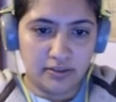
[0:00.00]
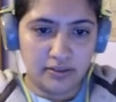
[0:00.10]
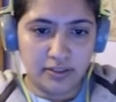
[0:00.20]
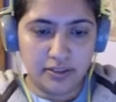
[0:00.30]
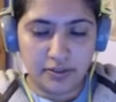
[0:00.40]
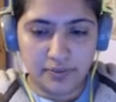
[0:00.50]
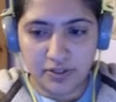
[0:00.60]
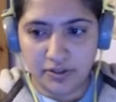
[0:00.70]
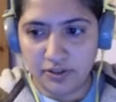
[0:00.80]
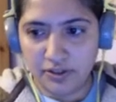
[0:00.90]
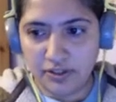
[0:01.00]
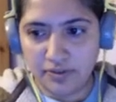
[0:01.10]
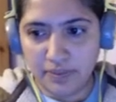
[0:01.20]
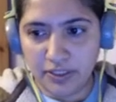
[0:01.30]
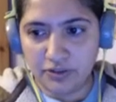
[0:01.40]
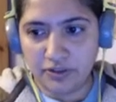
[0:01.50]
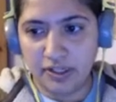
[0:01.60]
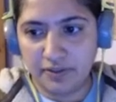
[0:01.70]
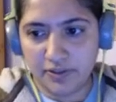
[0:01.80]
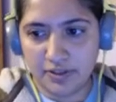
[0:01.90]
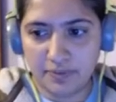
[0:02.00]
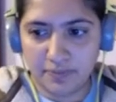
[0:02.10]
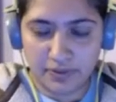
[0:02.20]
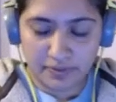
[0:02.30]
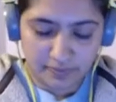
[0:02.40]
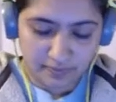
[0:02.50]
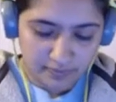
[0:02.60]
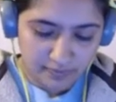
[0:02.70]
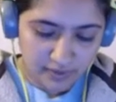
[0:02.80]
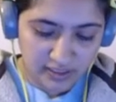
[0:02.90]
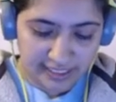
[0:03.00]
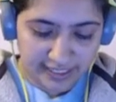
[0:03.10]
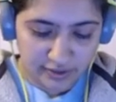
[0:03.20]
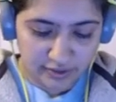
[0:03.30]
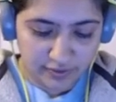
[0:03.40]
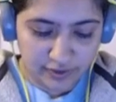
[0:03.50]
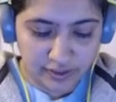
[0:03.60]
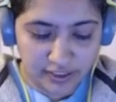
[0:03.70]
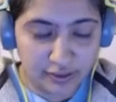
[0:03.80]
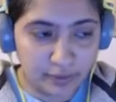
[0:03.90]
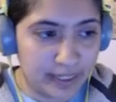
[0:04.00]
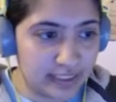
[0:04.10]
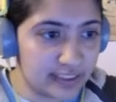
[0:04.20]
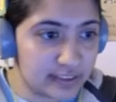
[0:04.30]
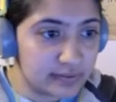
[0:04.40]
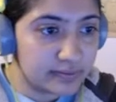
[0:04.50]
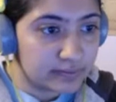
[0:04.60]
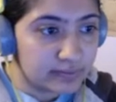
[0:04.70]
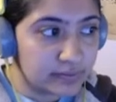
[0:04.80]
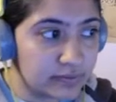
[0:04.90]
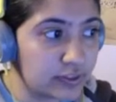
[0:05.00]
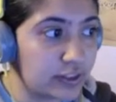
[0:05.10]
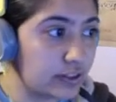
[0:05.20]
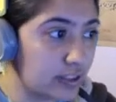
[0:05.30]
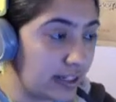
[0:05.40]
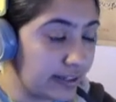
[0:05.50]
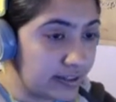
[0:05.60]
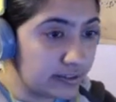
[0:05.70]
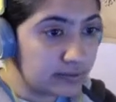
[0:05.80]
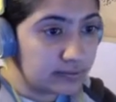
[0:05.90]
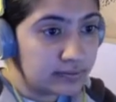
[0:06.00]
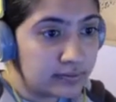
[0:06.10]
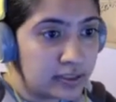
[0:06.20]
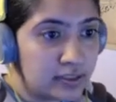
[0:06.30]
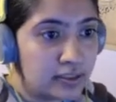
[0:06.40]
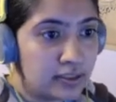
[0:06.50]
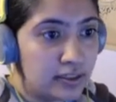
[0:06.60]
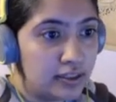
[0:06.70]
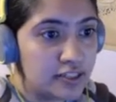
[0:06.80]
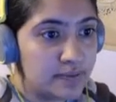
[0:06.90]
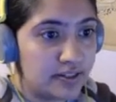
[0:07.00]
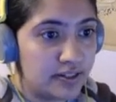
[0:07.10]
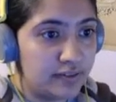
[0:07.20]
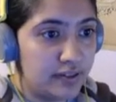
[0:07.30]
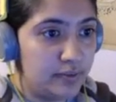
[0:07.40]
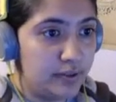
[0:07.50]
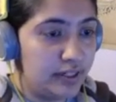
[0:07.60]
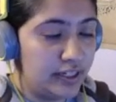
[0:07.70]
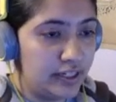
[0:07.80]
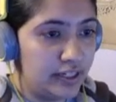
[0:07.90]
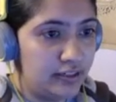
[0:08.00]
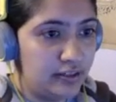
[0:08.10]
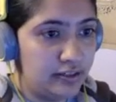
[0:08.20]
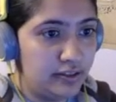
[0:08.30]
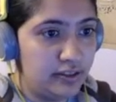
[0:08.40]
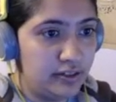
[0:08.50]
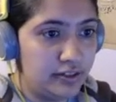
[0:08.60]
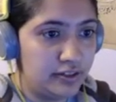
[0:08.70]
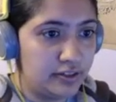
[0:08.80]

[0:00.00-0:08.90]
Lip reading: it's always good to make sure you have a separate layer for a color palette for your client, especially if they want to get the art